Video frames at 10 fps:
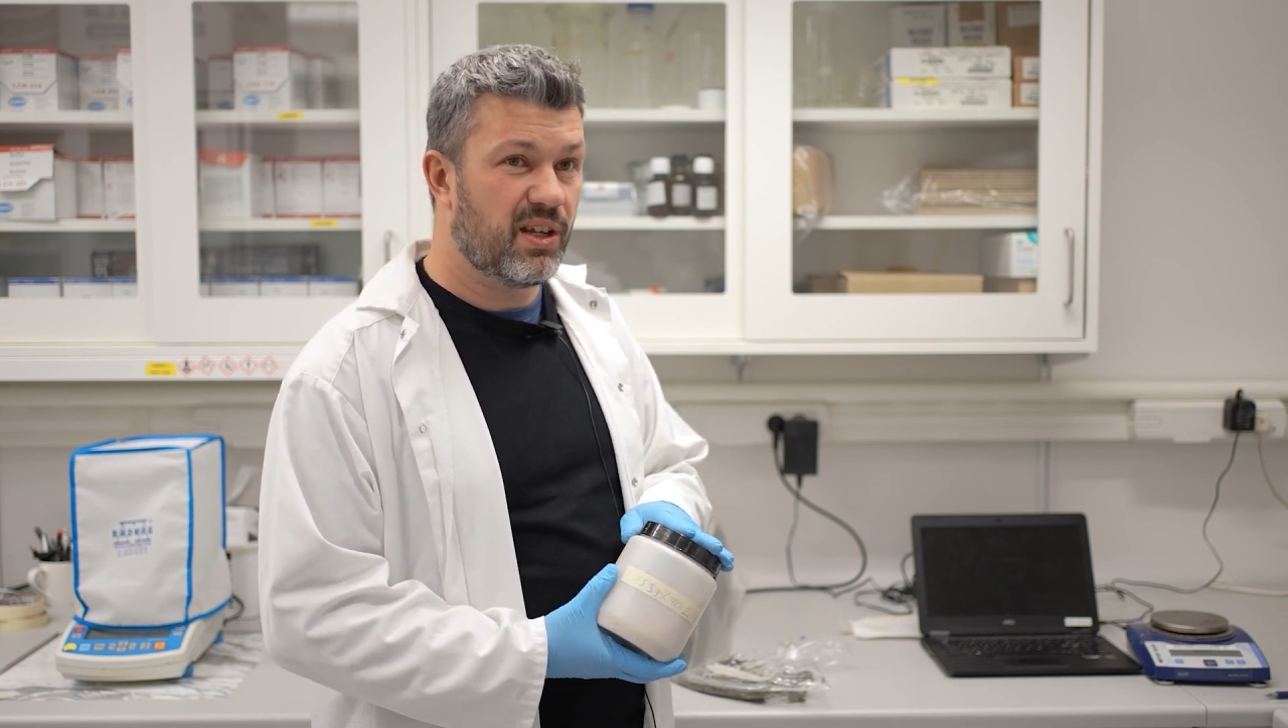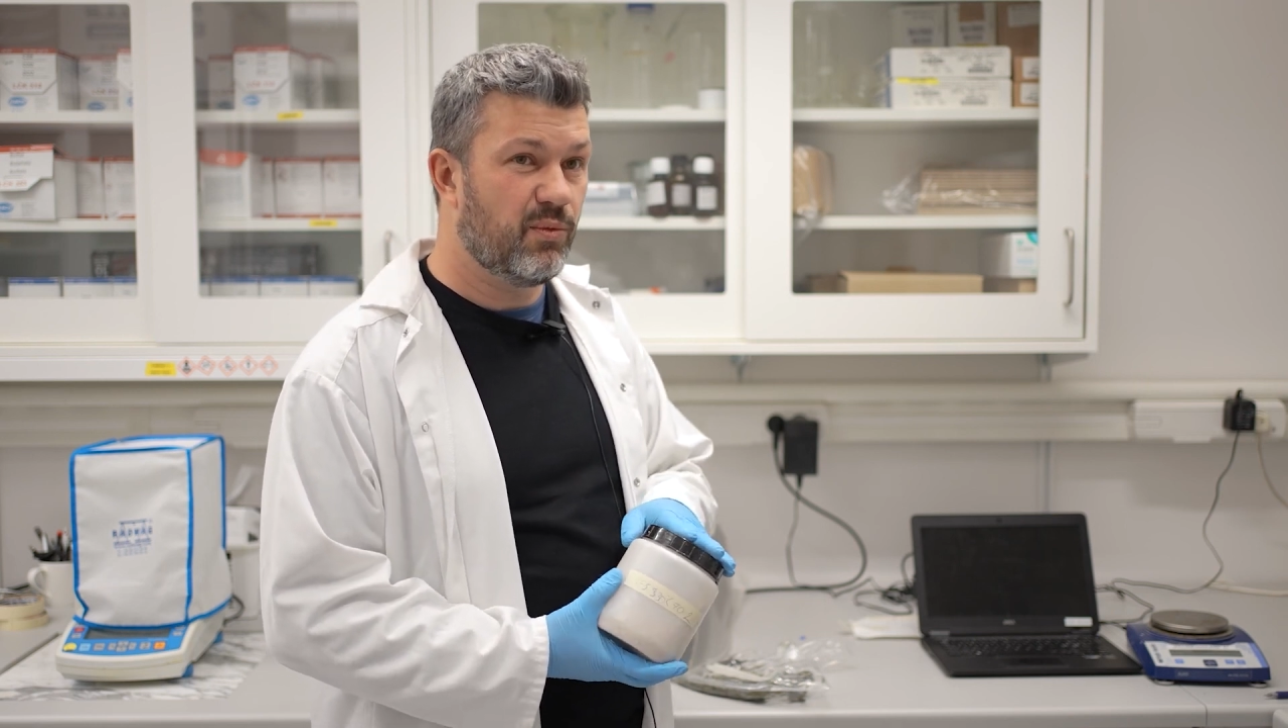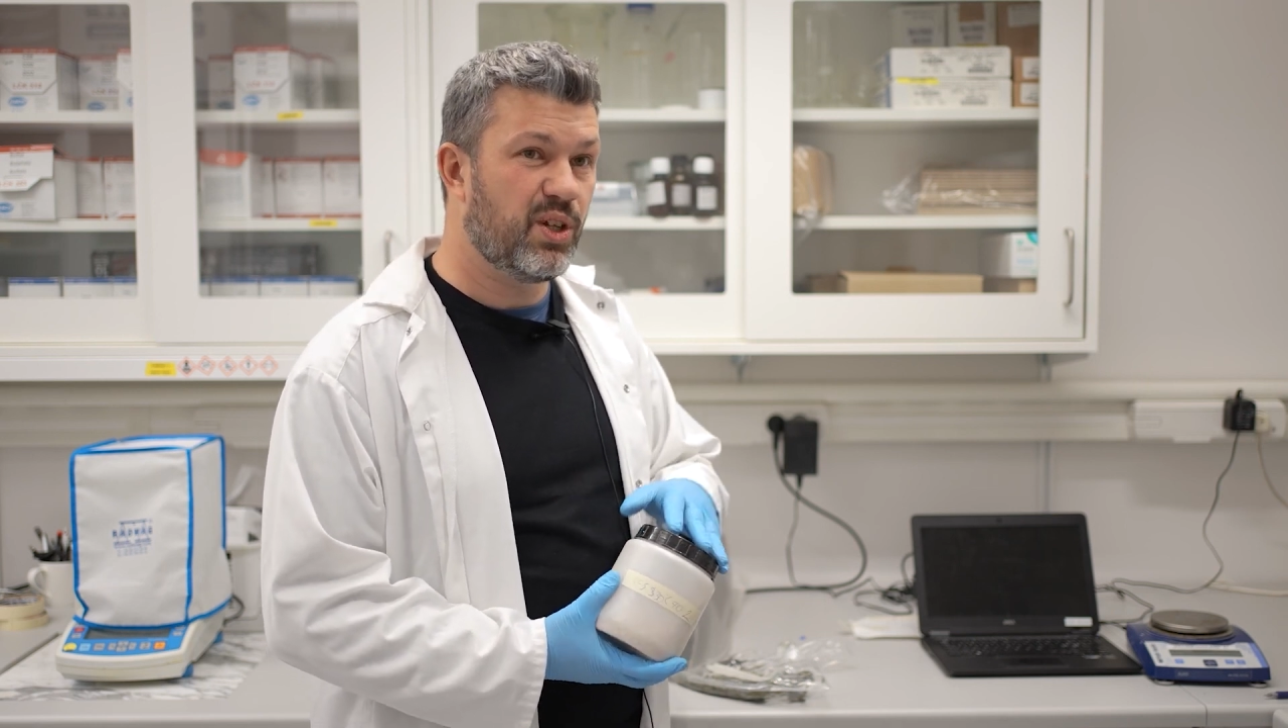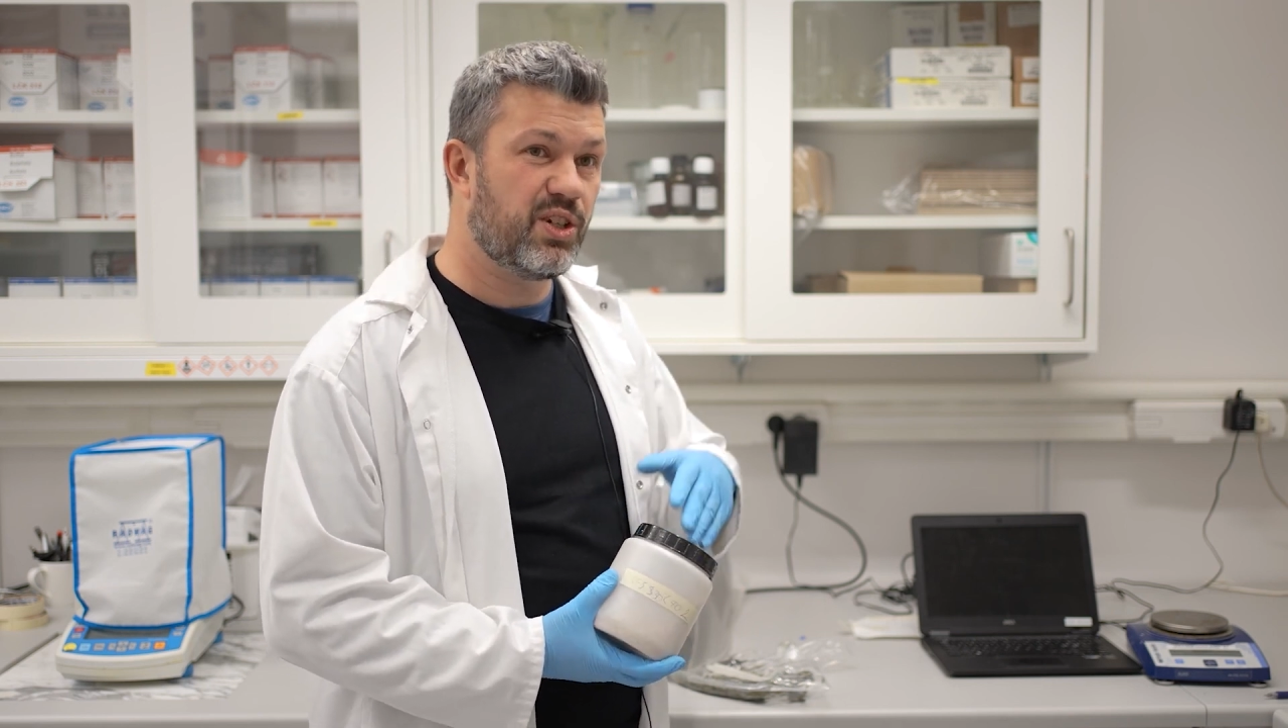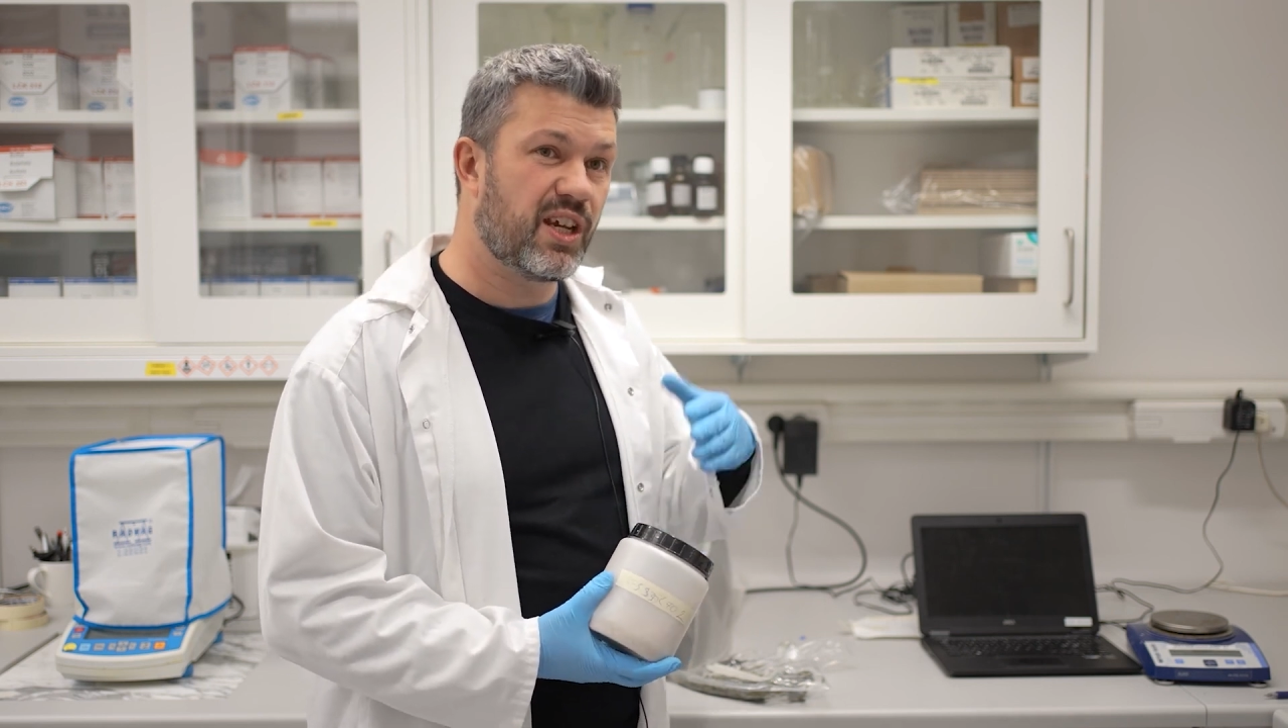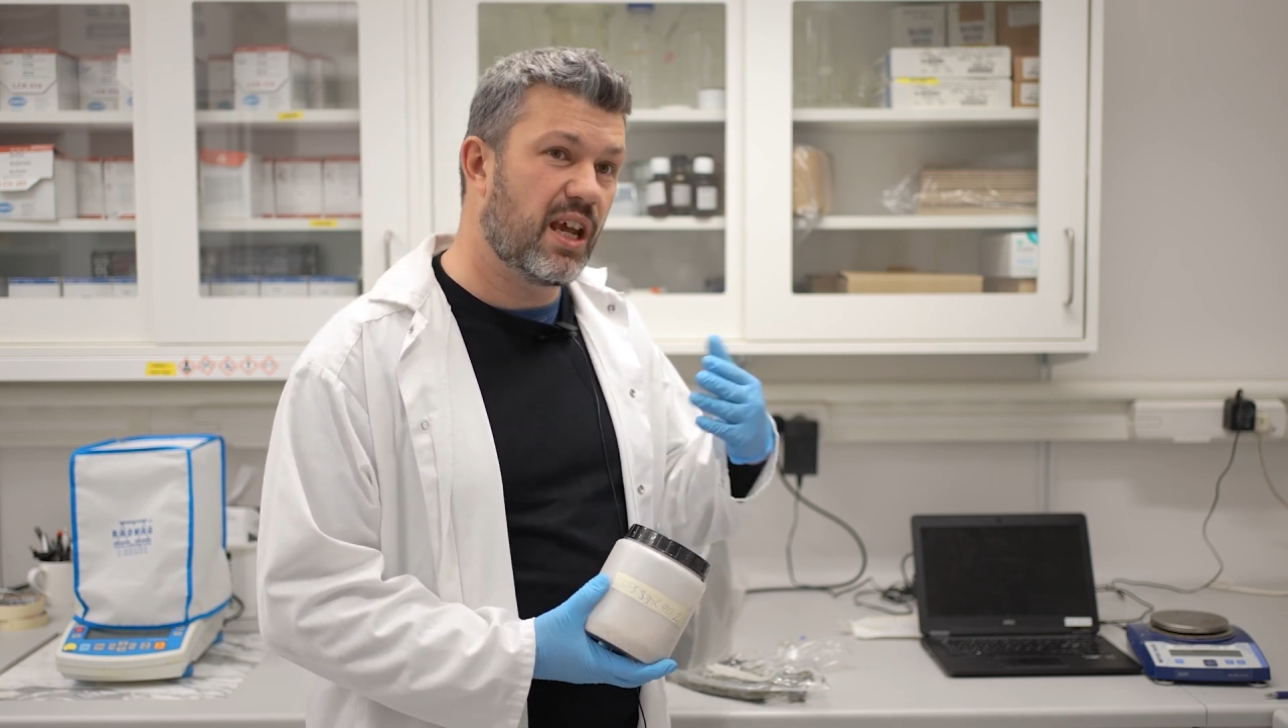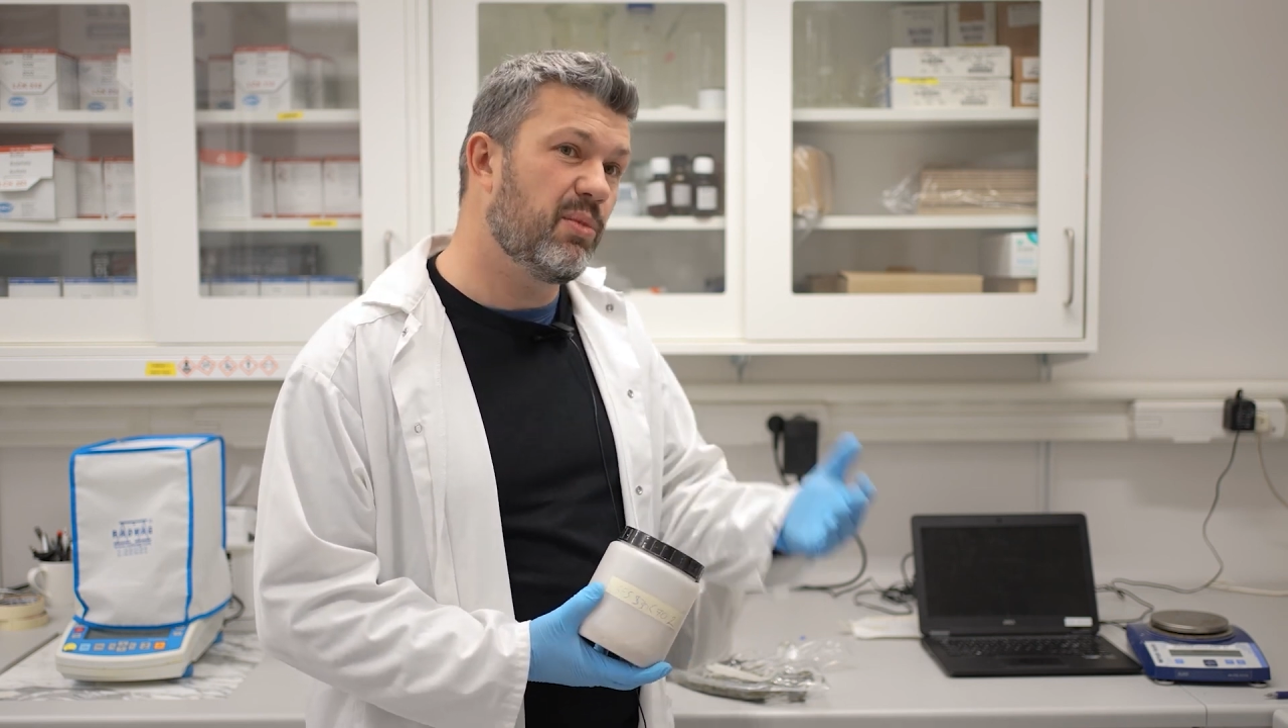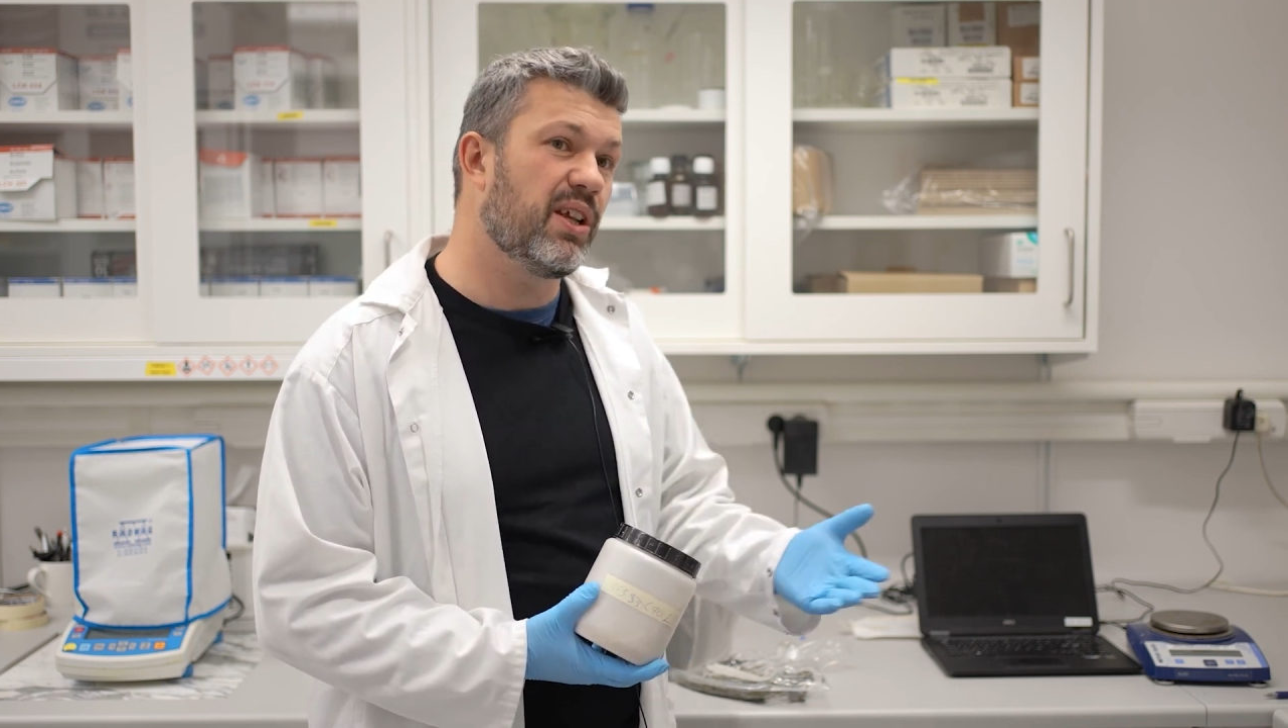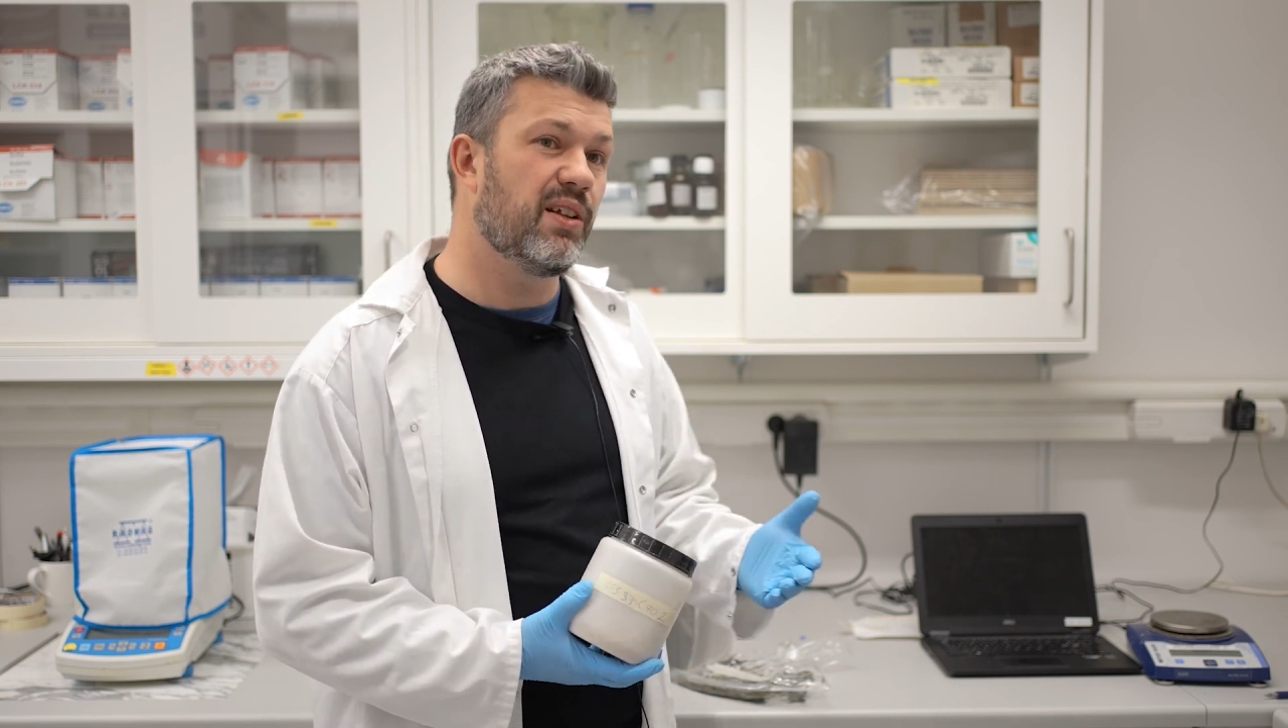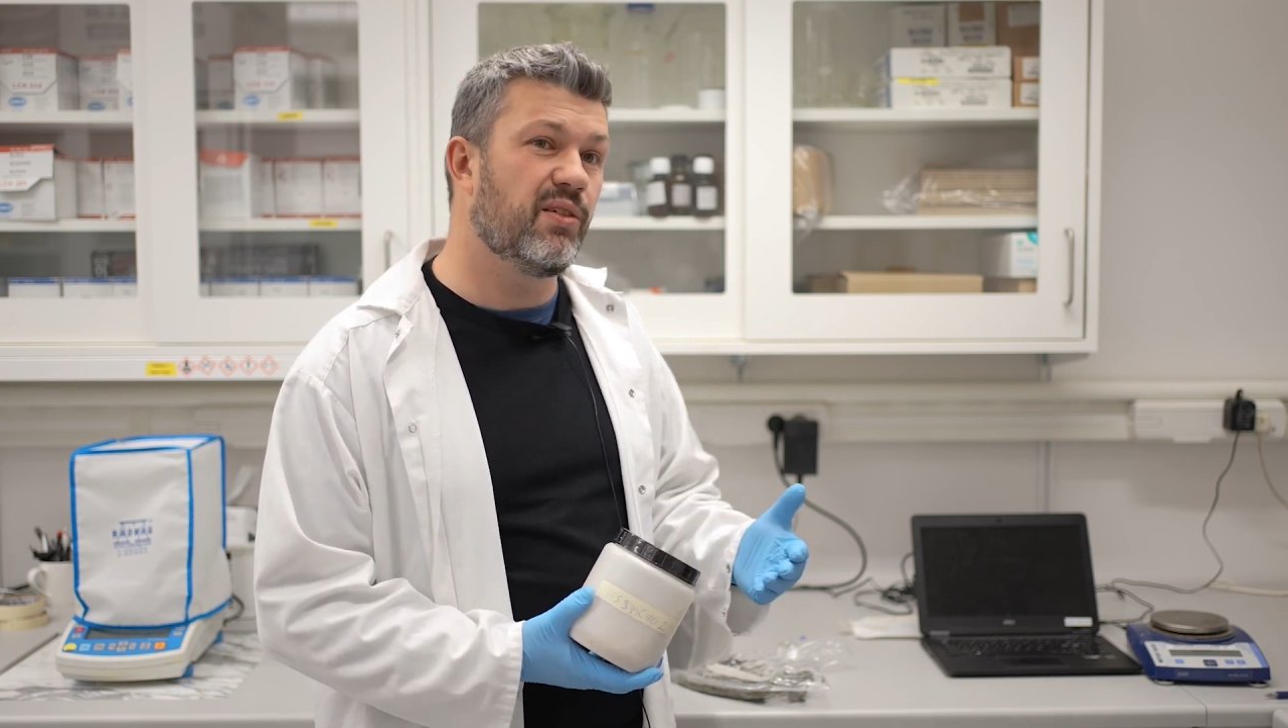in which
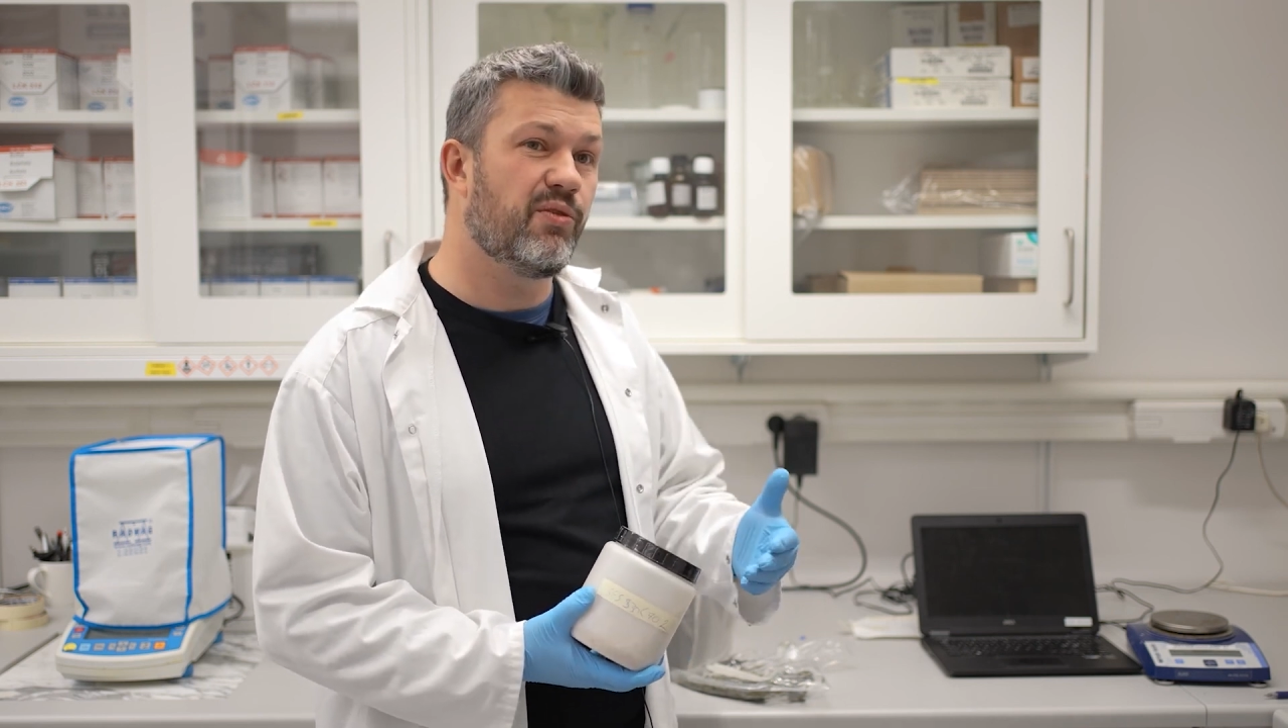chemical